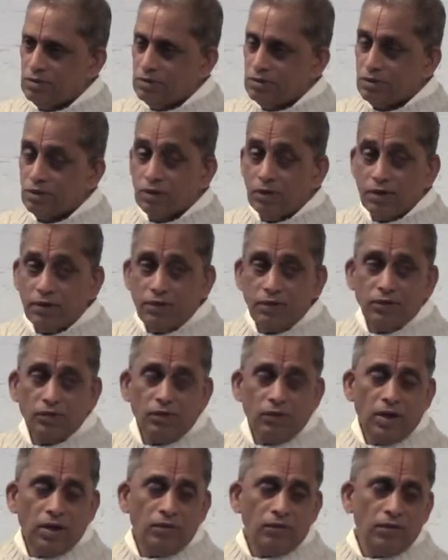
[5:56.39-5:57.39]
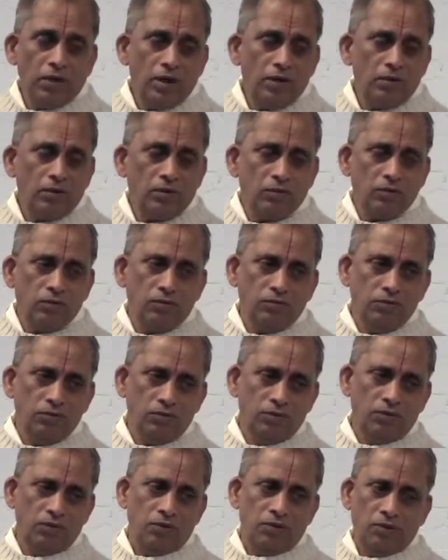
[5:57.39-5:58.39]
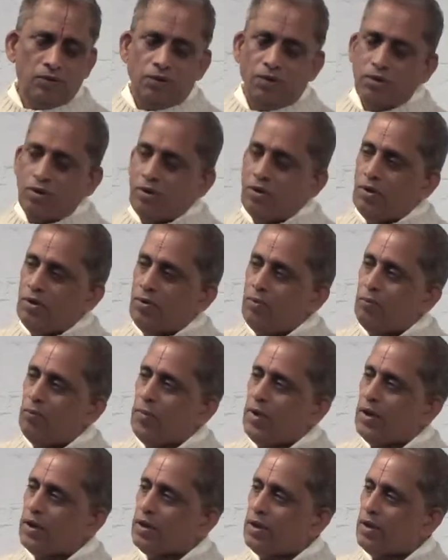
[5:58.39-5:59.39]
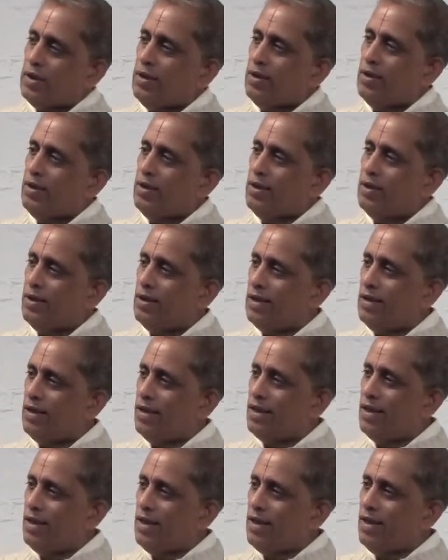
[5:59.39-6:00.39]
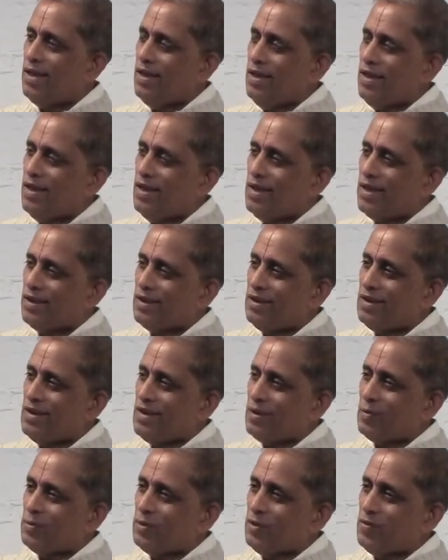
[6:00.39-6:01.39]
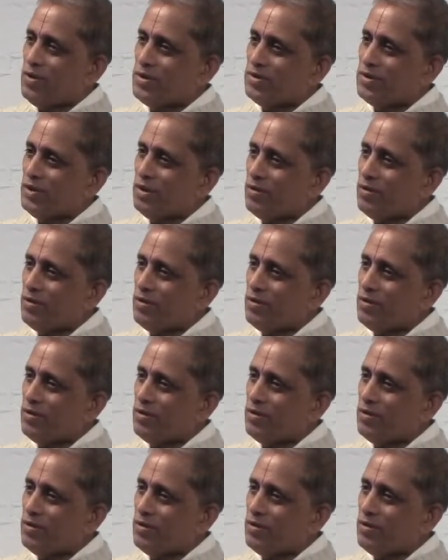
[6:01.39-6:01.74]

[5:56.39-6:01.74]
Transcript: So this is where we have to make a clear observation.